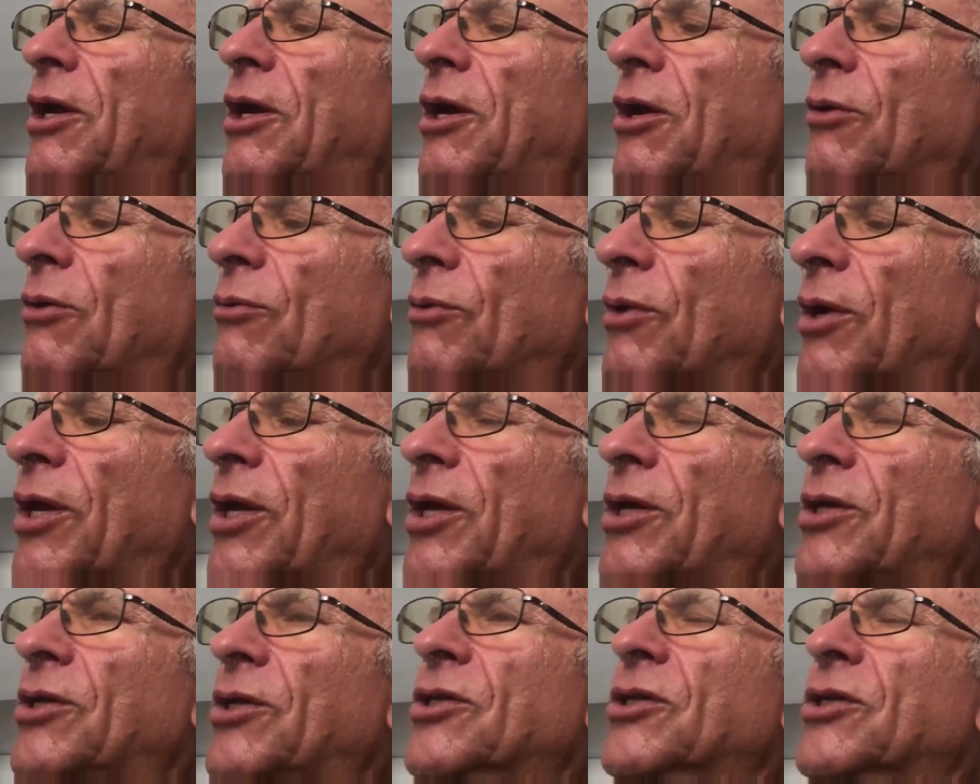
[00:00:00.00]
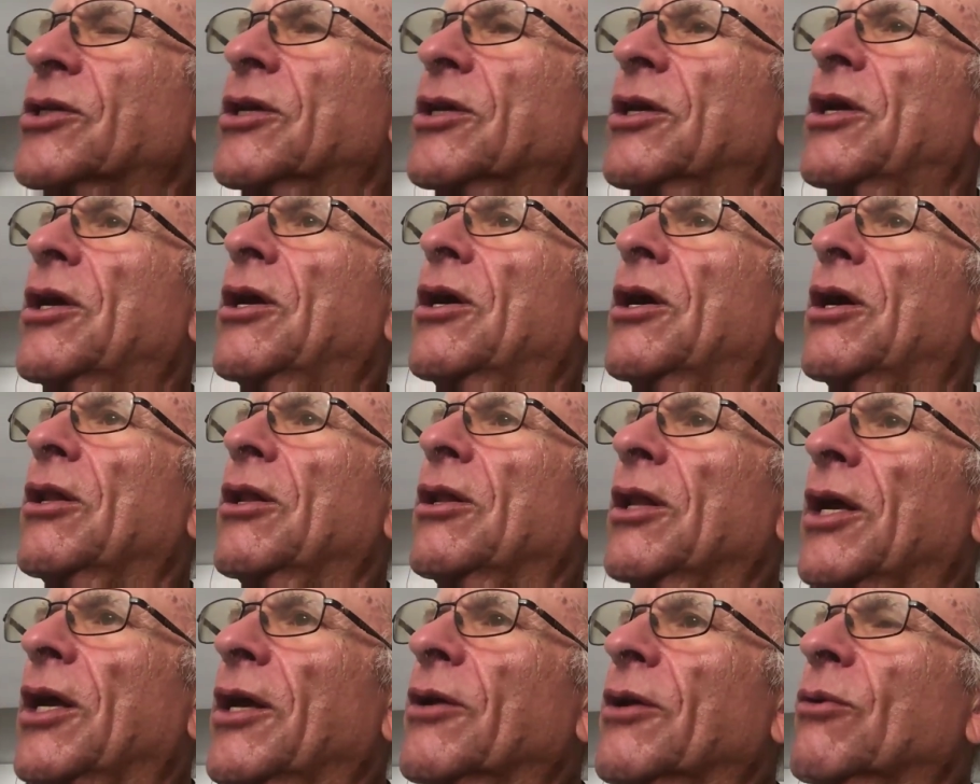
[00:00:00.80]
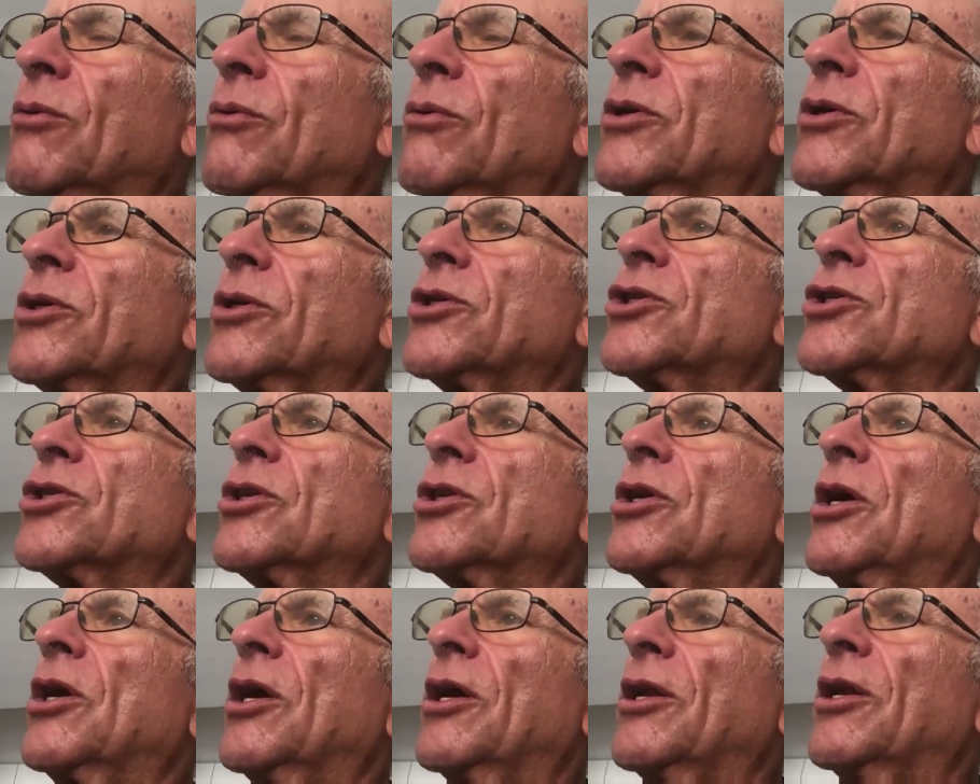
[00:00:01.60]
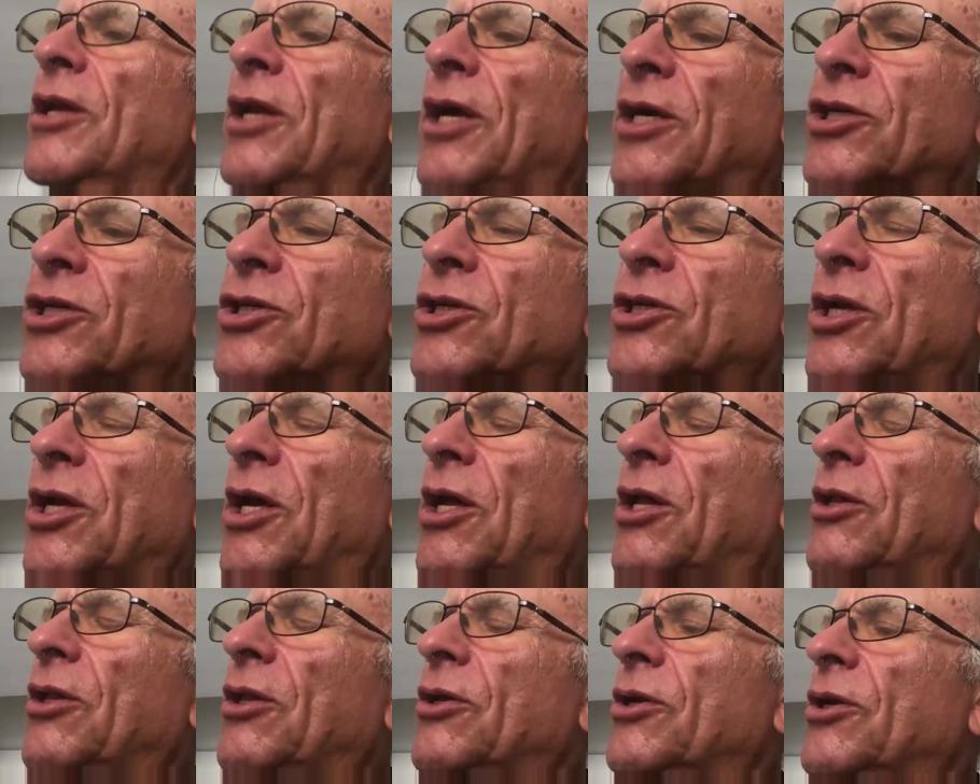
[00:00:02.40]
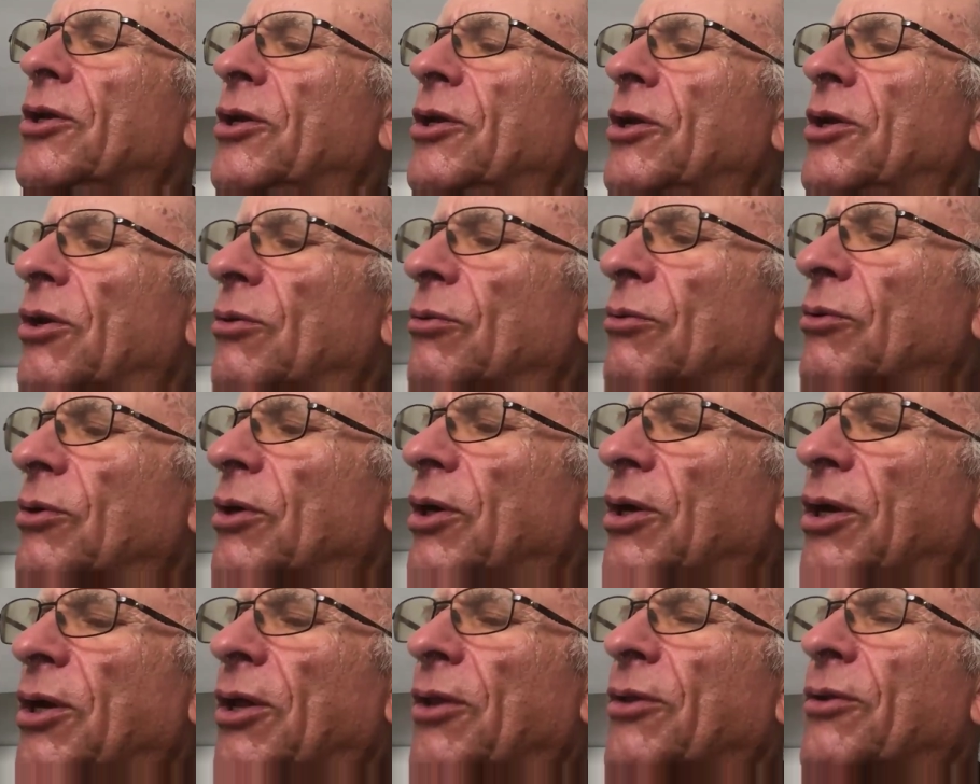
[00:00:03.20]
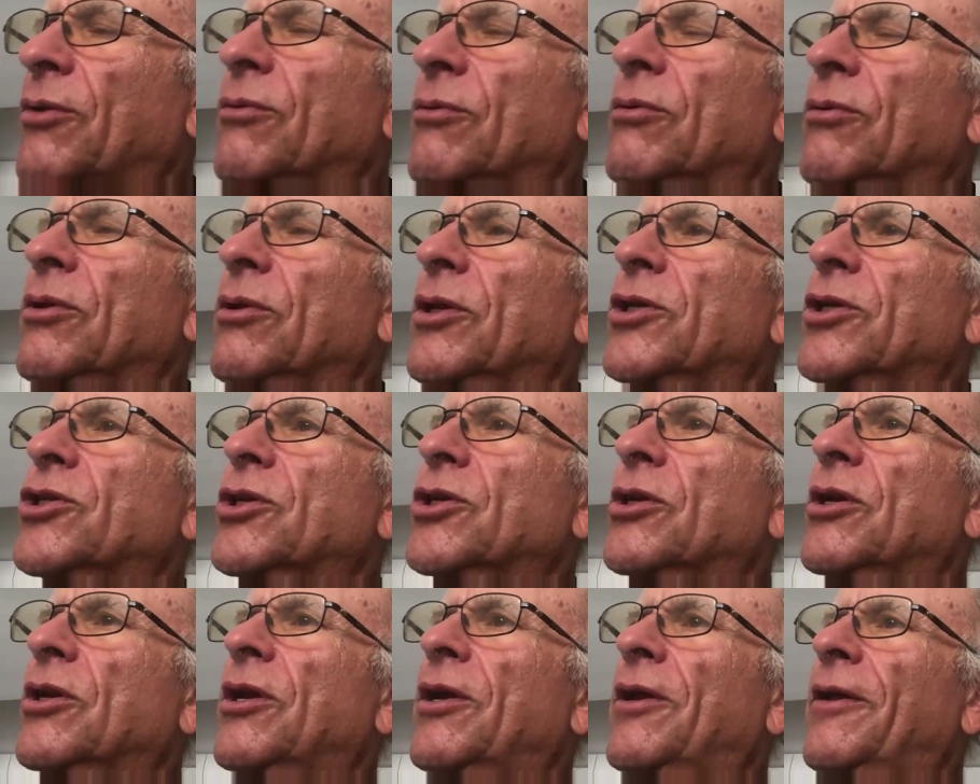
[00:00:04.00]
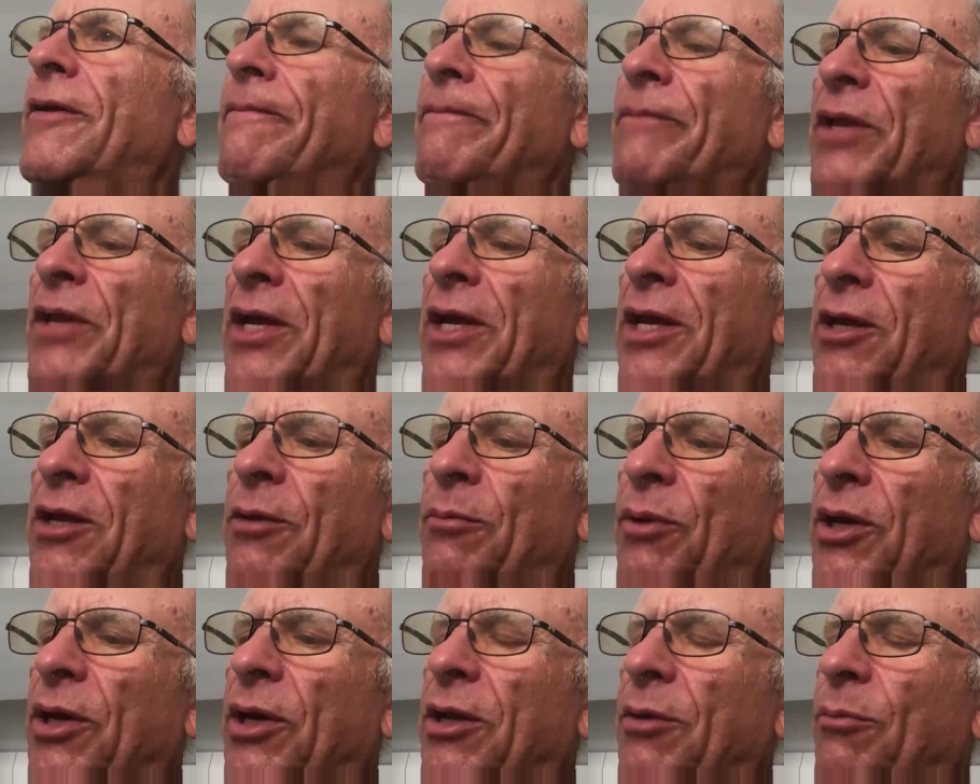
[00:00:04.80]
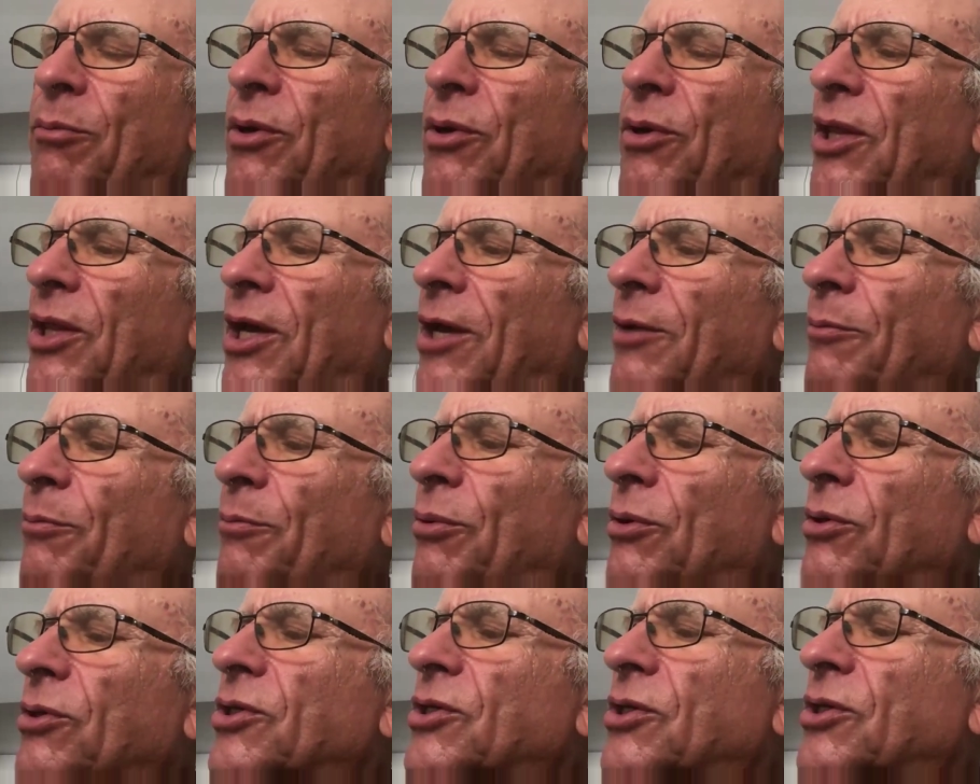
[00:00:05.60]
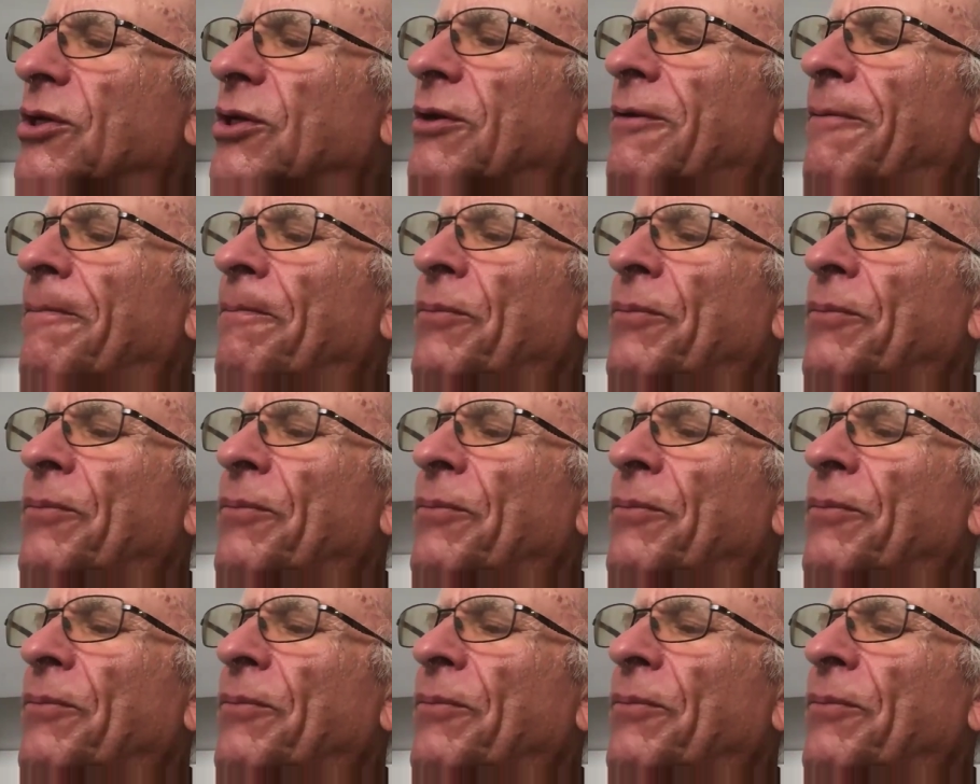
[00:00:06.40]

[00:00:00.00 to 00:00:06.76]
a race, a language, a nationality, or another religion, anybody but that person.